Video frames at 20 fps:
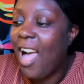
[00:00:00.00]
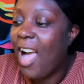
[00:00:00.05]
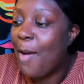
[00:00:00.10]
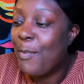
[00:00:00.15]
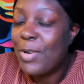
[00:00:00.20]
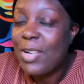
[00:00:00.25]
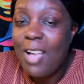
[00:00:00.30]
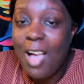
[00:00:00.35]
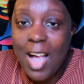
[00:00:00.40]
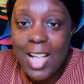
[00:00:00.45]

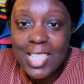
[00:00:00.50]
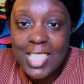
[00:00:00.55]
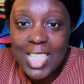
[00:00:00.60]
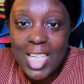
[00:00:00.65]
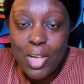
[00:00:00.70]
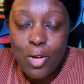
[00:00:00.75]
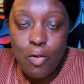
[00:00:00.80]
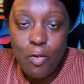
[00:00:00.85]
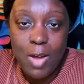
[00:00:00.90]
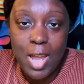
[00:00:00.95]
I'm a
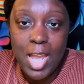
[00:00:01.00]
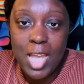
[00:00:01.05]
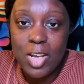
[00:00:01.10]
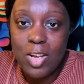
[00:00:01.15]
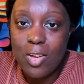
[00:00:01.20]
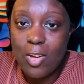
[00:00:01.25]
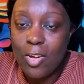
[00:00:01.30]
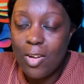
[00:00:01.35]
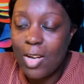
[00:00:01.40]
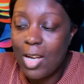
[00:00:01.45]
content
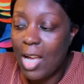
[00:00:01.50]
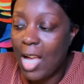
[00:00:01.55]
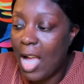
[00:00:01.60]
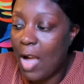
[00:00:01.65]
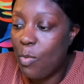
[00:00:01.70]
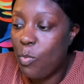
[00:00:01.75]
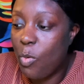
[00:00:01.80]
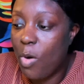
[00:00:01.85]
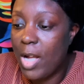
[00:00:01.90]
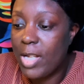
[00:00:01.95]
creator.
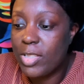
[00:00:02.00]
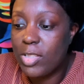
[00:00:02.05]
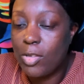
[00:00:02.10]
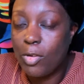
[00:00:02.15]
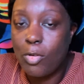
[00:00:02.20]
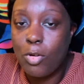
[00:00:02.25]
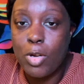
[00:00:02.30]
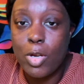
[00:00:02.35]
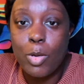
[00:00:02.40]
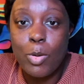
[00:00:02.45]
I want
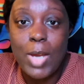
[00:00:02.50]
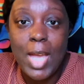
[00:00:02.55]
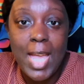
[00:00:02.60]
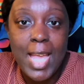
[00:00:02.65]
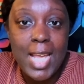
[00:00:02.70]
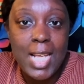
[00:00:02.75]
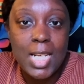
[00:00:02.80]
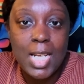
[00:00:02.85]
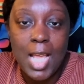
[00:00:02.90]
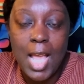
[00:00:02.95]
to
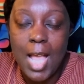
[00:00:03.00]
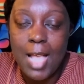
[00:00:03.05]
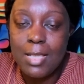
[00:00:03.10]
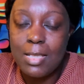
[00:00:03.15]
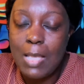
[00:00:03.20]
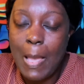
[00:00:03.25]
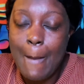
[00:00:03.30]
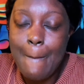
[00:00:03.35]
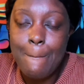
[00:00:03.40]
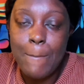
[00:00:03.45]
create
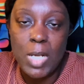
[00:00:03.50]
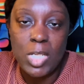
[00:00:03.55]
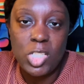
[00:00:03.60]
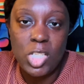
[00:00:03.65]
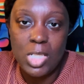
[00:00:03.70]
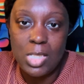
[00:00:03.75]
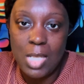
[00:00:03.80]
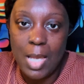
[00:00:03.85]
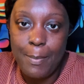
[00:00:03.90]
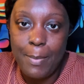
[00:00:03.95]
as
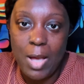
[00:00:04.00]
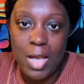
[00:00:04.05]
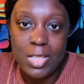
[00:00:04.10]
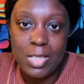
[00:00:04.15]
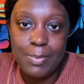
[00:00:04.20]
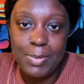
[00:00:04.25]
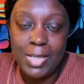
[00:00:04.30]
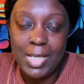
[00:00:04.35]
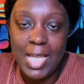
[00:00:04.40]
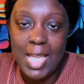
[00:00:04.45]
much as I
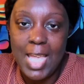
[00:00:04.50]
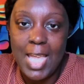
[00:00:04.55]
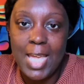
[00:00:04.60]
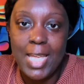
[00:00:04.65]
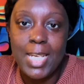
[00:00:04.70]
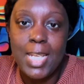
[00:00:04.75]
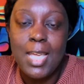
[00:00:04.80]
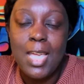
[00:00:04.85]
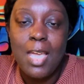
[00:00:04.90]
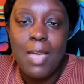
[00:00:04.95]
possibly
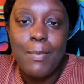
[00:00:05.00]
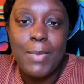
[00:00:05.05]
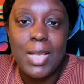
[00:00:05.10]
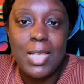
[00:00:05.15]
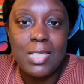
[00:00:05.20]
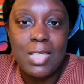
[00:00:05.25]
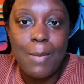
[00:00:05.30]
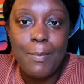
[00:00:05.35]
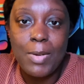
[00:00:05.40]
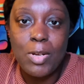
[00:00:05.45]
can
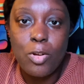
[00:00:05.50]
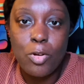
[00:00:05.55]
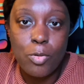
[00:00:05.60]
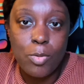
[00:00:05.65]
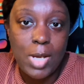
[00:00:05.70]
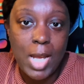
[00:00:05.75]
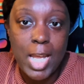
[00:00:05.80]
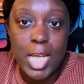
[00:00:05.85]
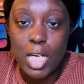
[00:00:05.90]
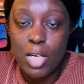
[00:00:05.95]
because I'm a
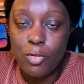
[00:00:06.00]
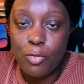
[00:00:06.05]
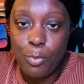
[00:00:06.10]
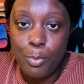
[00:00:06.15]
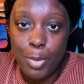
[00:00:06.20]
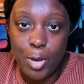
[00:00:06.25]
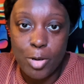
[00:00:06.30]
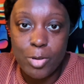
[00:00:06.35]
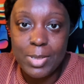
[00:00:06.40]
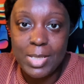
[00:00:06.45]

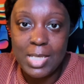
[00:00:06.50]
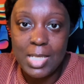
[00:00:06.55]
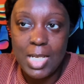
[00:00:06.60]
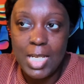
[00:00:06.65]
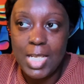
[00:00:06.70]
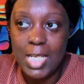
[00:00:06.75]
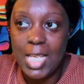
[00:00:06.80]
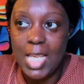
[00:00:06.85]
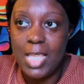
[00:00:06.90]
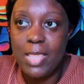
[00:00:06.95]
creative
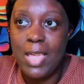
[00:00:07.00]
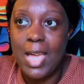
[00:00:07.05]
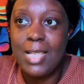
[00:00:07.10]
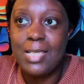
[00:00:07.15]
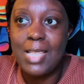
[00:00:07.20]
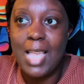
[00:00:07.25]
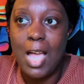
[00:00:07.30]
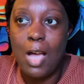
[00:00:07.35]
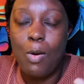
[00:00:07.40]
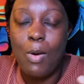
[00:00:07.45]
person, and
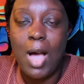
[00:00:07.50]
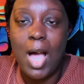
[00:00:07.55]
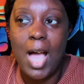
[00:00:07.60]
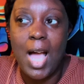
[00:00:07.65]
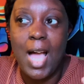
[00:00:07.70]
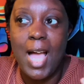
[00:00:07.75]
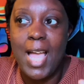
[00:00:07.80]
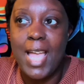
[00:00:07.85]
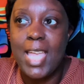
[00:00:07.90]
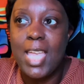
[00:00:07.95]
that's how
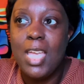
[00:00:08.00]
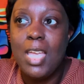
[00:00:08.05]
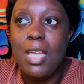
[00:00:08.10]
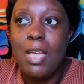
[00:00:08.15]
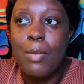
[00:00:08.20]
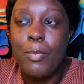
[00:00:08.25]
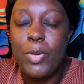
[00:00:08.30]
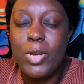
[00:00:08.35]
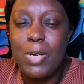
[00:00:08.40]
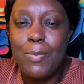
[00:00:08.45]
I
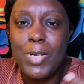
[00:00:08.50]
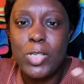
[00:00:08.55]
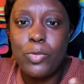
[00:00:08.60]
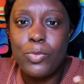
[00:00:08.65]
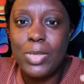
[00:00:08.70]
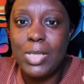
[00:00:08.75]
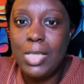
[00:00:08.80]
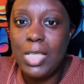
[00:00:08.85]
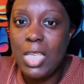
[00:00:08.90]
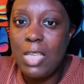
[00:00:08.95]
pretty
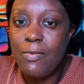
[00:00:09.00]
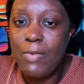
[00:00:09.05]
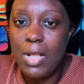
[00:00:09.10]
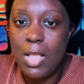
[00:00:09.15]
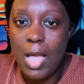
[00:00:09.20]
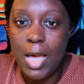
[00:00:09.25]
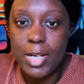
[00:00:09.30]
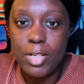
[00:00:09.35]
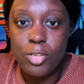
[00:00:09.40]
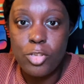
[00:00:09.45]
much relieve a
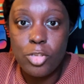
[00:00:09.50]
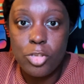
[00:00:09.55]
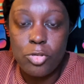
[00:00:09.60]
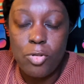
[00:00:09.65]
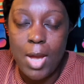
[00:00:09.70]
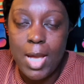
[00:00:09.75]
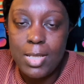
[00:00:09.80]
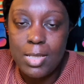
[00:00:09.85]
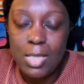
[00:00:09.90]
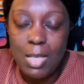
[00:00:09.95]
lot of
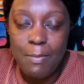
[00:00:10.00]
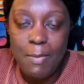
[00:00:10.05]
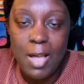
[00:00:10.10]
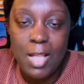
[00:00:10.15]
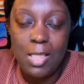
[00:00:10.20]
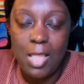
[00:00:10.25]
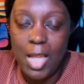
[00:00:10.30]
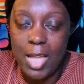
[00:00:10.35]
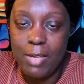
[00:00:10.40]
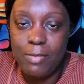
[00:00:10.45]
stress in
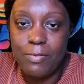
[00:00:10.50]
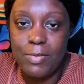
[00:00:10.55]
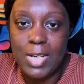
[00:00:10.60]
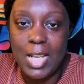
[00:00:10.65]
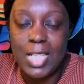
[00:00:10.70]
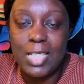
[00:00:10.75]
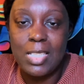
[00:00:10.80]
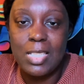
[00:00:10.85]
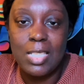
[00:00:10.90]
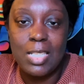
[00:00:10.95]
my life.
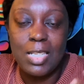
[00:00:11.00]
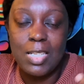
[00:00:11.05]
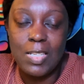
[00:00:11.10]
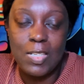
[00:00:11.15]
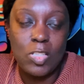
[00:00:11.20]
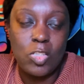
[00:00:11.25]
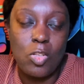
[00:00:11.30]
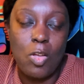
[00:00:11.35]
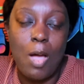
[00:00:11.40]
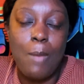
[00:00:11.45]
And
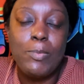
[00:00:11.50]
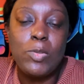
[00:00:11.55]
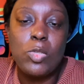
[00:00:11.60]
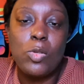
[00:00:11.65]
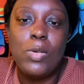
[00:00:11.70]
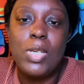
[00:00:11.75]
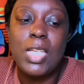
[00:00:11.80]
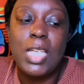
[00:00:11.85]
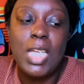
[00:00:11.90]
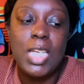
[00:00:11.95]
so I'm
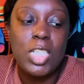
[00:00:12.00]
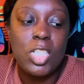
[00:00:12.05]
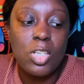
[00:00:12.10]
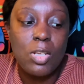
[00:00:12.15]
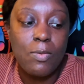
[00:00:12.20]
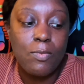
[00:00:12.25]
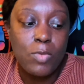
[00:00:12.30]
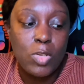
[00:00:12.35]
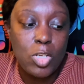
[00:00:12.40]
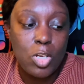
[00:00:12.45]
doing it,
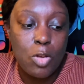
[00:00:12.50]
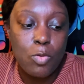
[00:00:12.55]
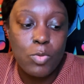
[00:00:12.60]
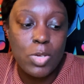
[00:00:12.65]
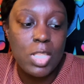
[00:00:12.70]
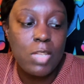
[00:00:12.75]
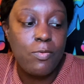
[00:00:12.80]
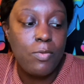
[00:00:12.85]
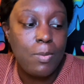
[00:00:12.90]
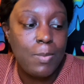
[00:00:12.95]
you know,
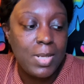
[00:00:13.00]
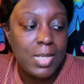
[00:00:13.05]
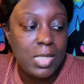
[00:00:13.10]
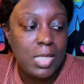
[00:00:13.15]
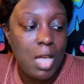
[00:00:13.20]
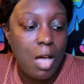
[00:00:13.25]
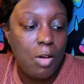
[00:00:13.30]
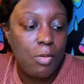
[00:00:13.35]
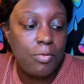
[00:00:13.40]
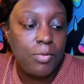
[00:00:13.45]
really for
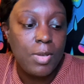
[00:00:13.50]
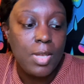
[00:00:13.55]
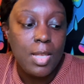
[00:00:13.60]
myself.